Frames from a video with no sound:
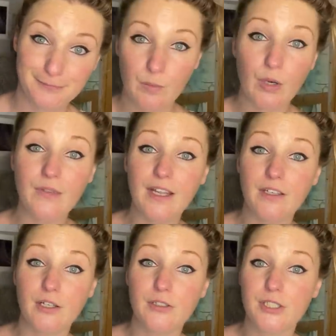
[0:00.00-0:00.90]
But on that
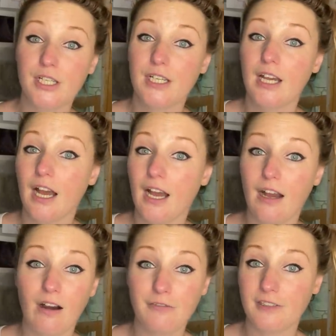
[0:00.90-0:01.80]
note,
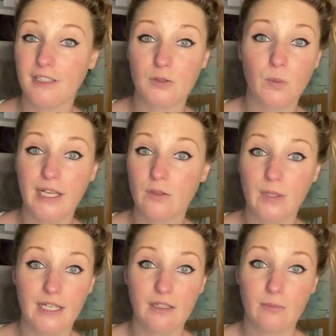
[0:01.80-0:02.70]
after this weird week